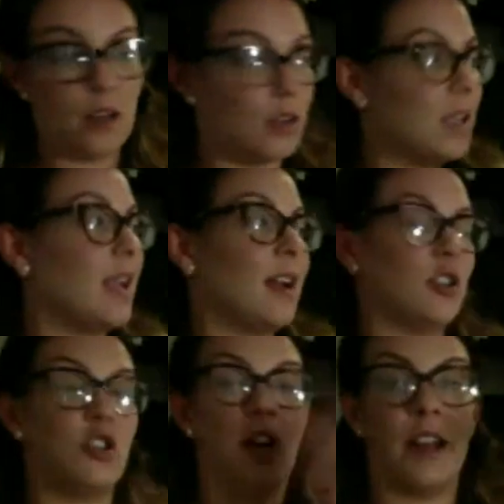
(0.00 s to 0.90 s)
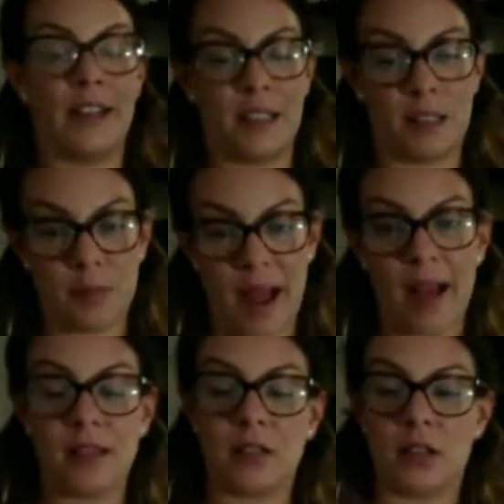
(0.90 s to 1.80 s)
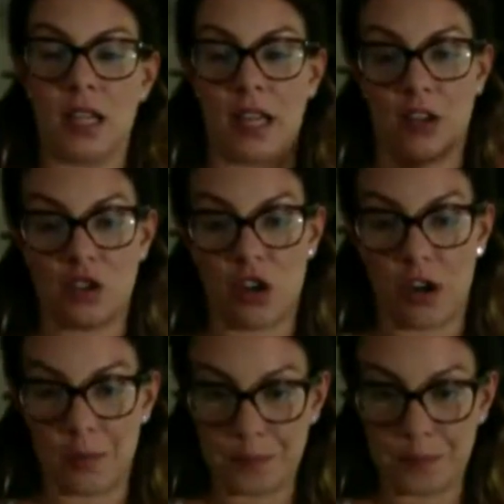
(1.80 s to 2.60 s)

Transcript: Looking at a chart in its past, looking at a chart